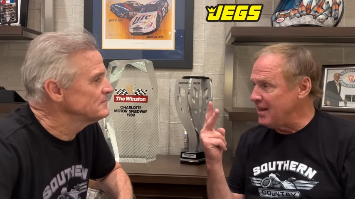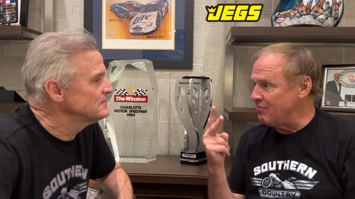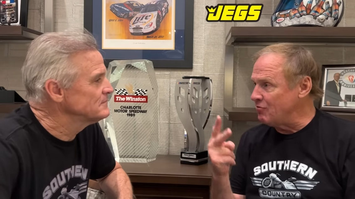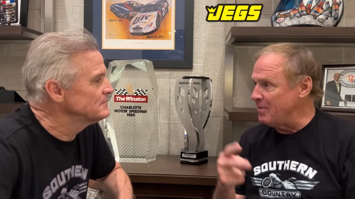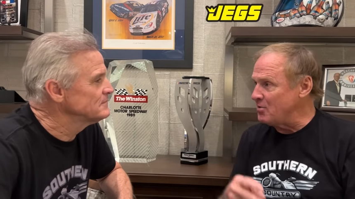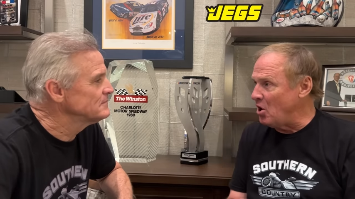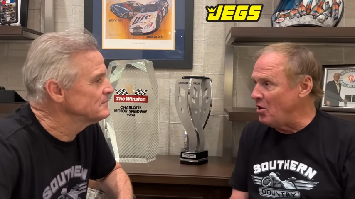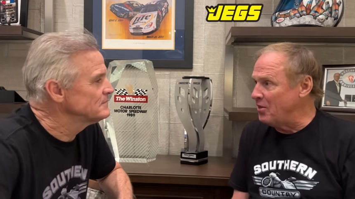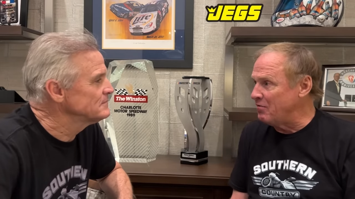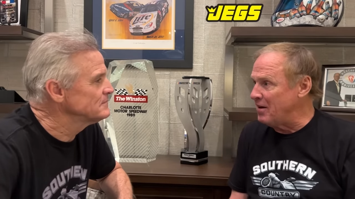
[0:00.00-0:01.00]
Speaker 1: it ripped
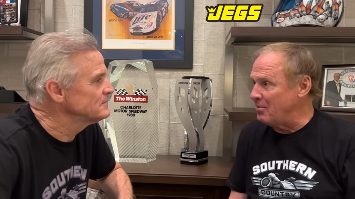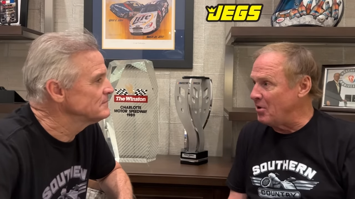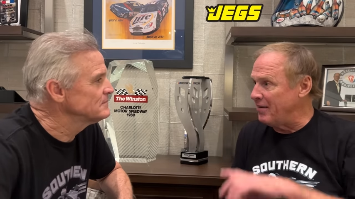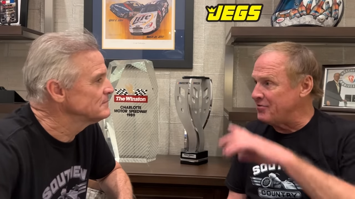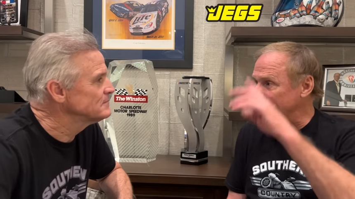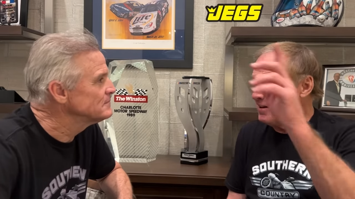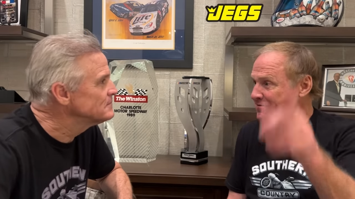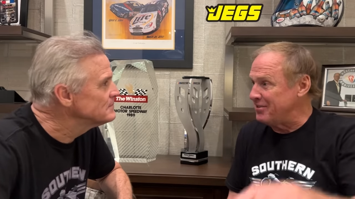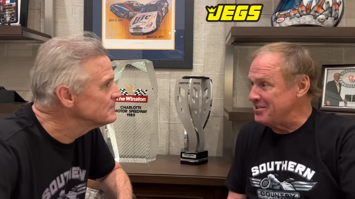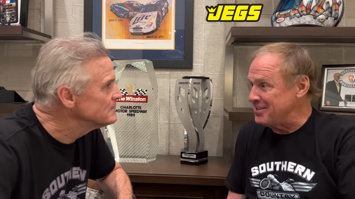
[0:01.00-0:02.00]
all the rubber off the right
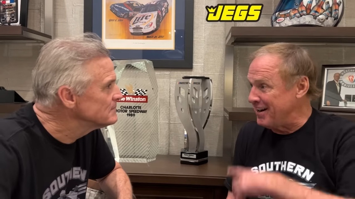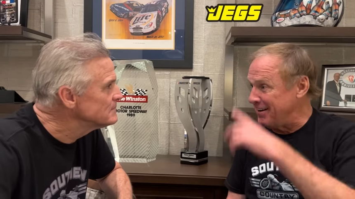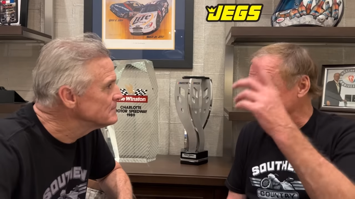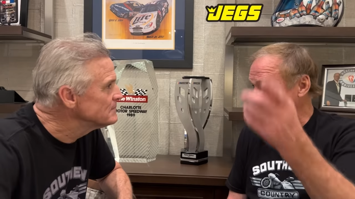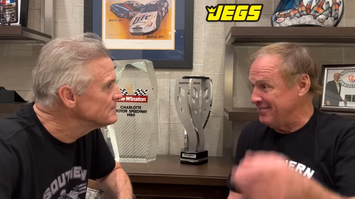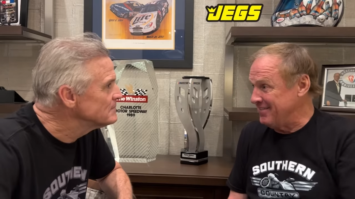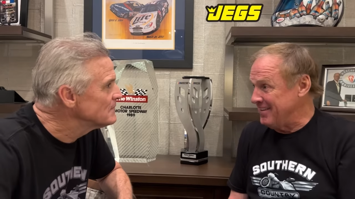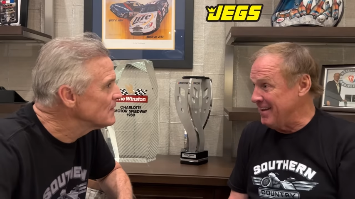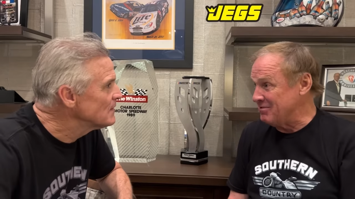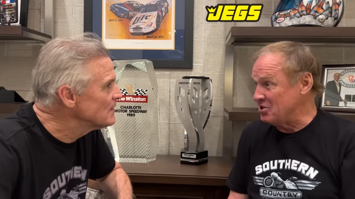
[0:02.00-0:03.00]
front tire.
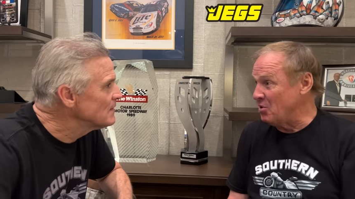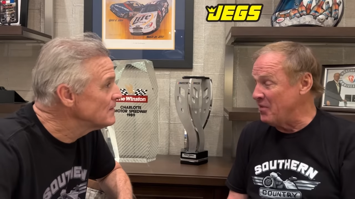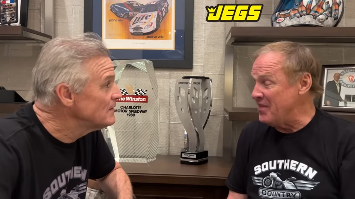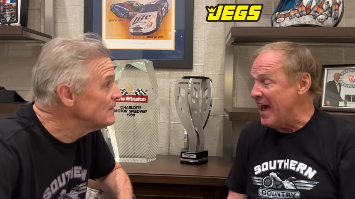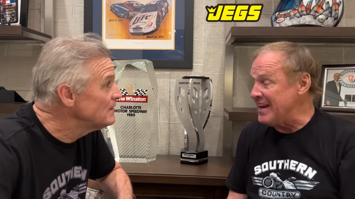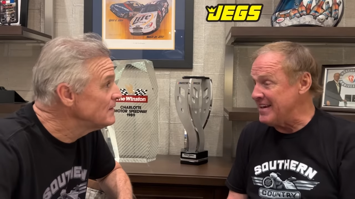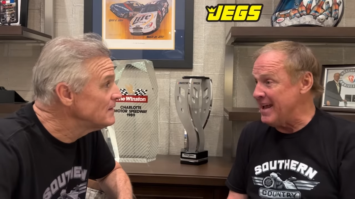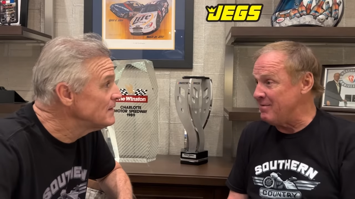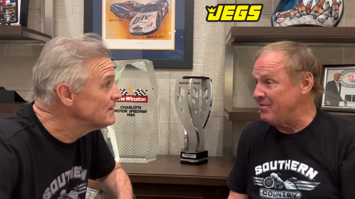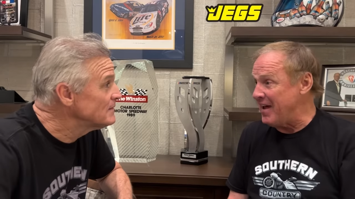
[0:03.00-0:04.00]
It was going that
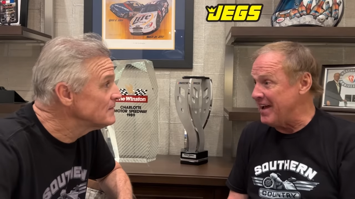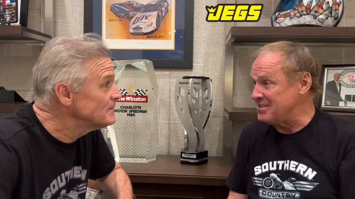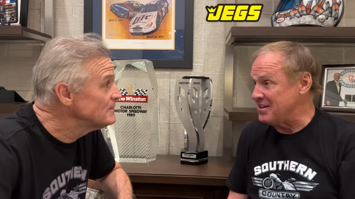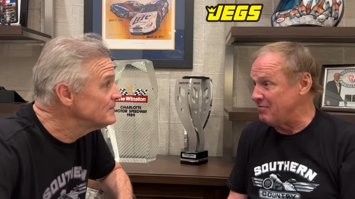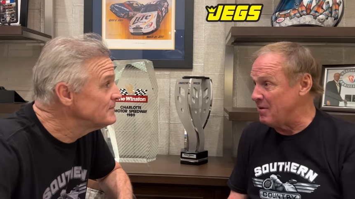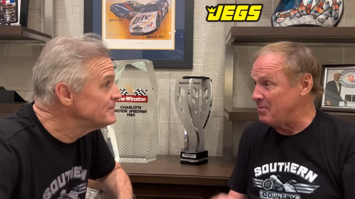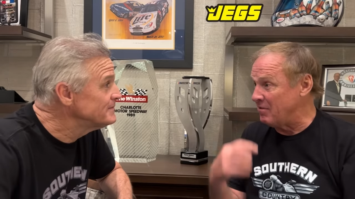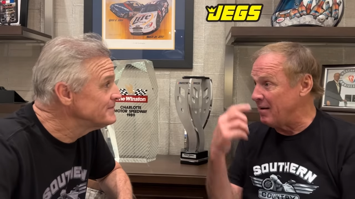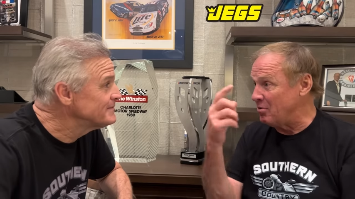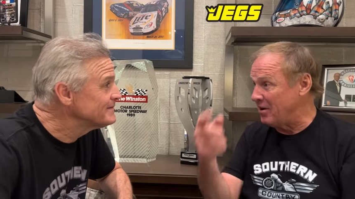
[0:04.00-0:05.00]
damn fast that it ripped the
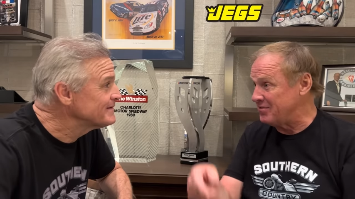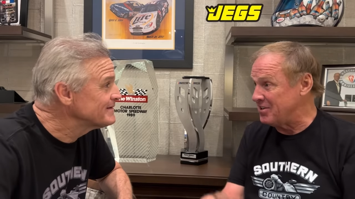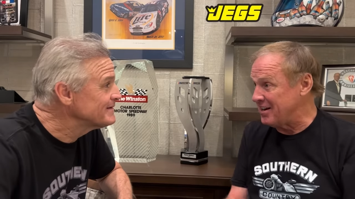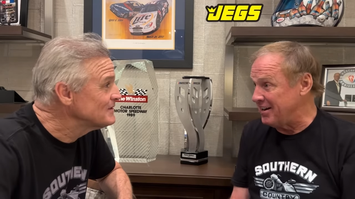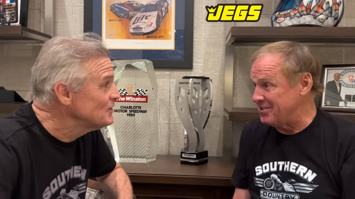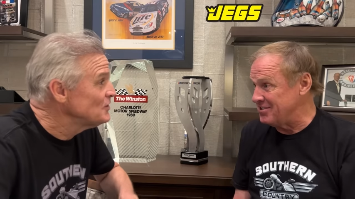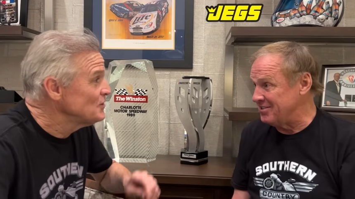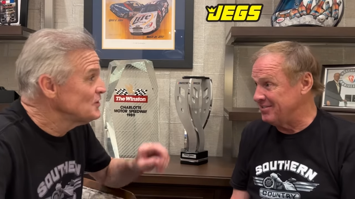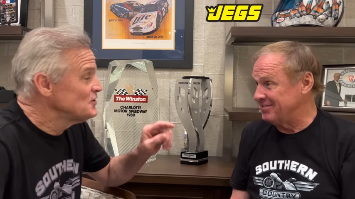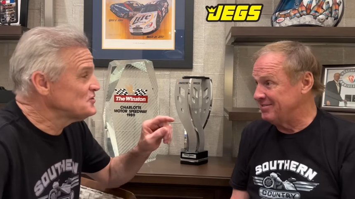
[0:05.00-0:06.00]
rubber off the tires.
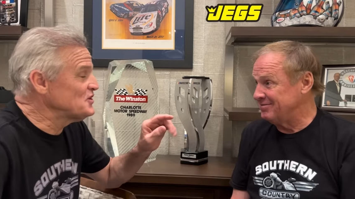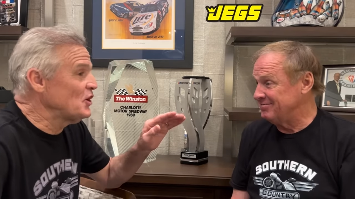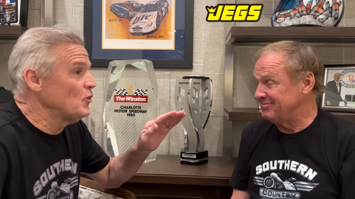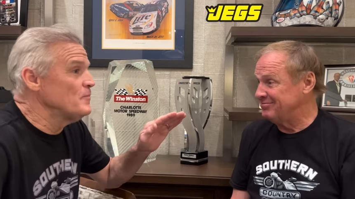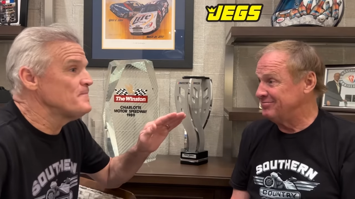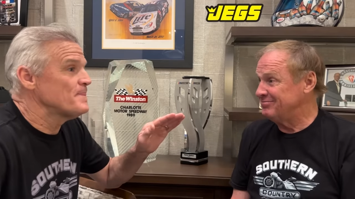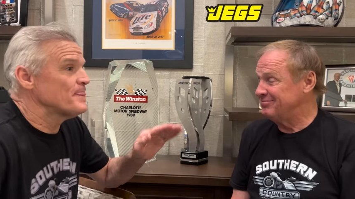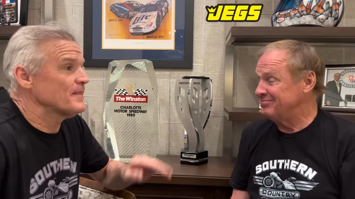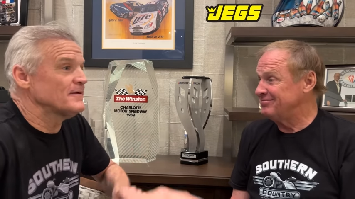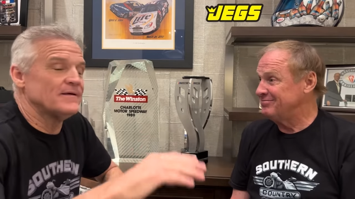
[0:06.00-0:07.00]
Speaker 2: So,
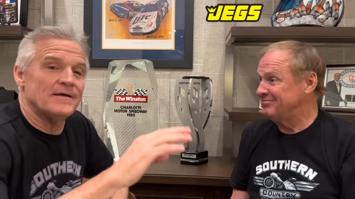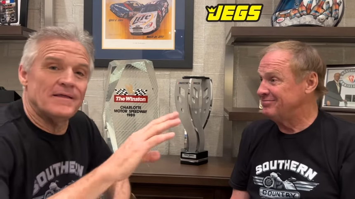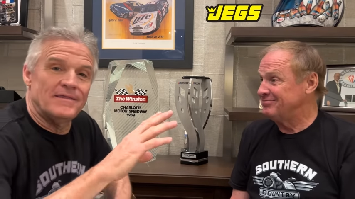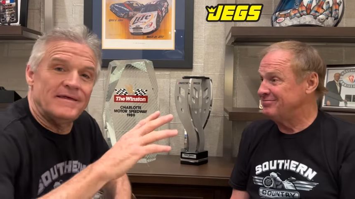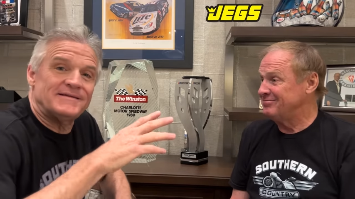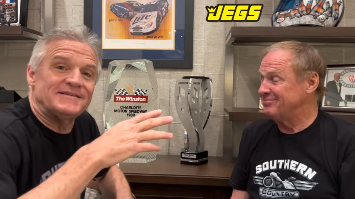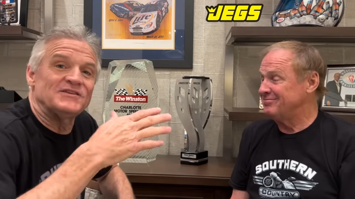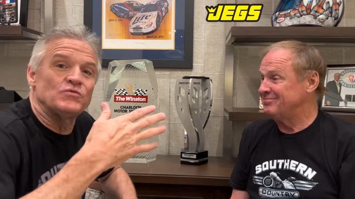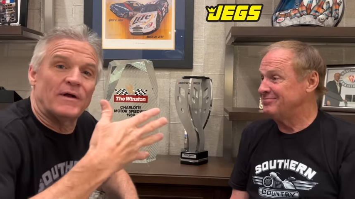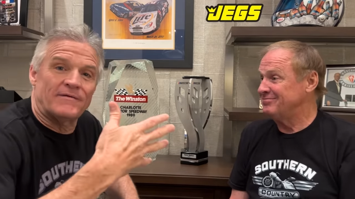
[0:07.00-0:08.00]
this
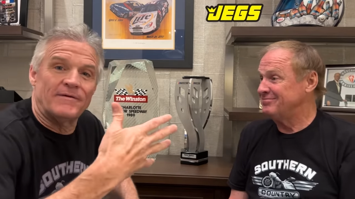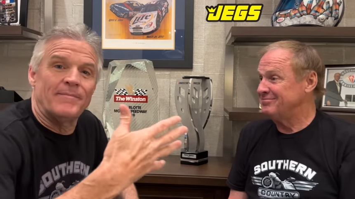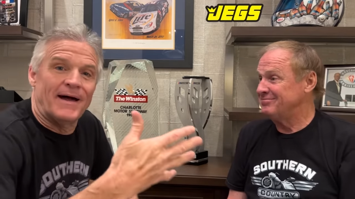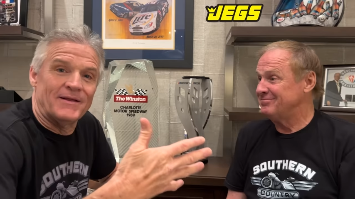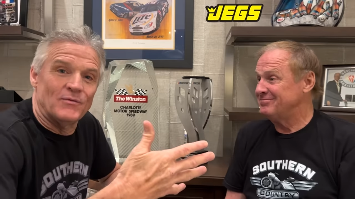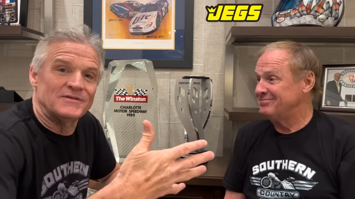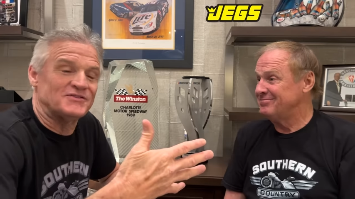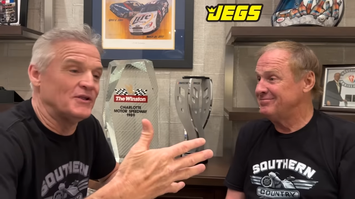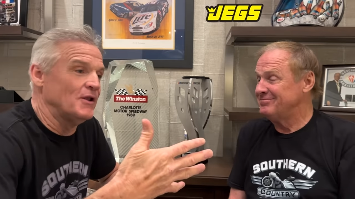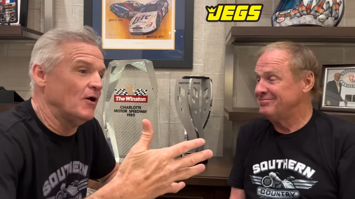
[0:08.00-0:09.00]
is what everybody wants
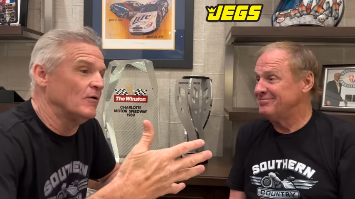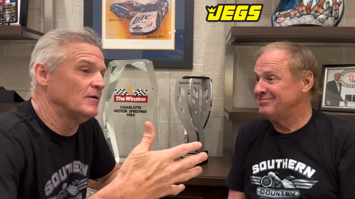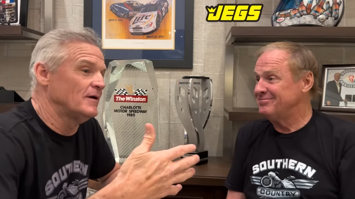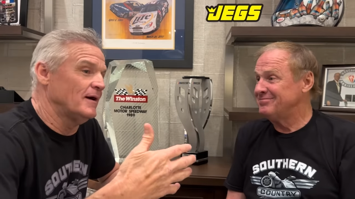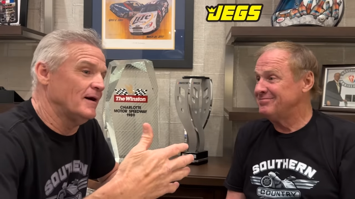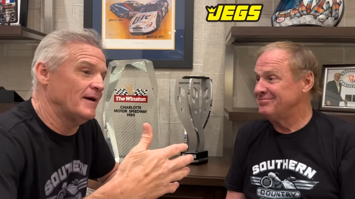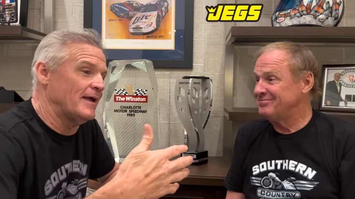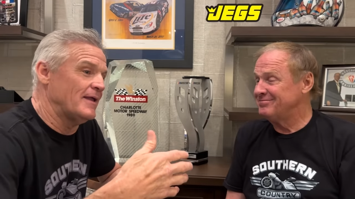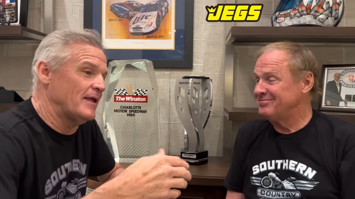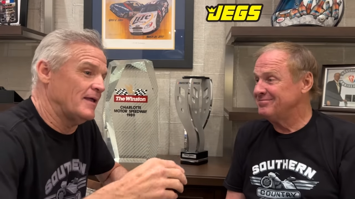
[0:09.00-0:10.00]
to know. Uh,
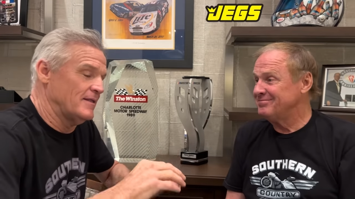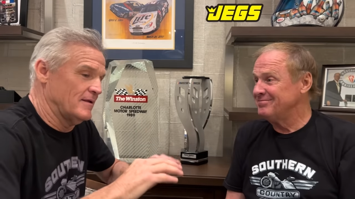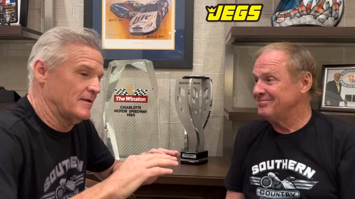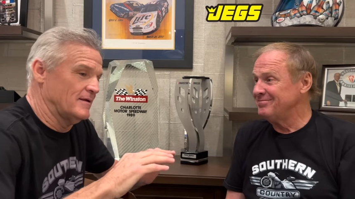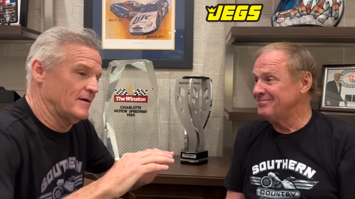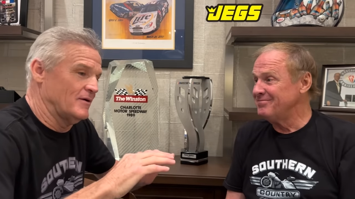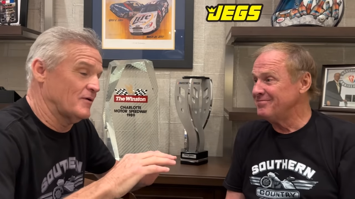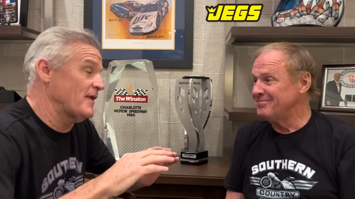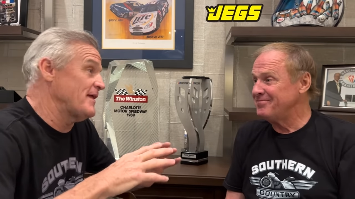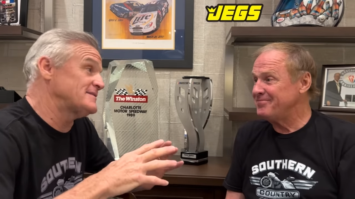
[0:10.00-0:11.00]
and, and
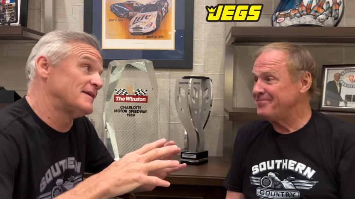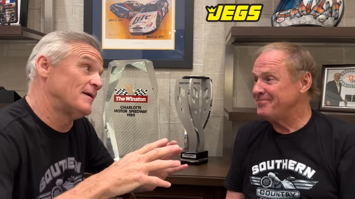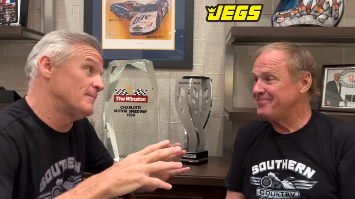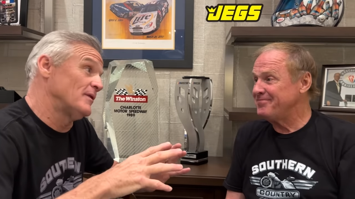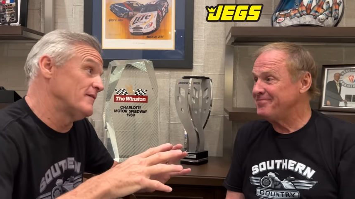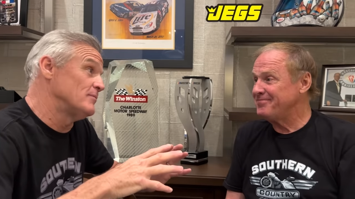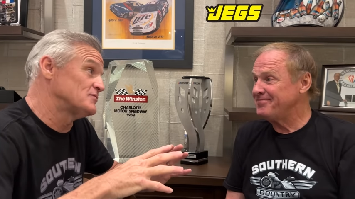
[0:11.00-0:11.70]
okay, that's an unbelievable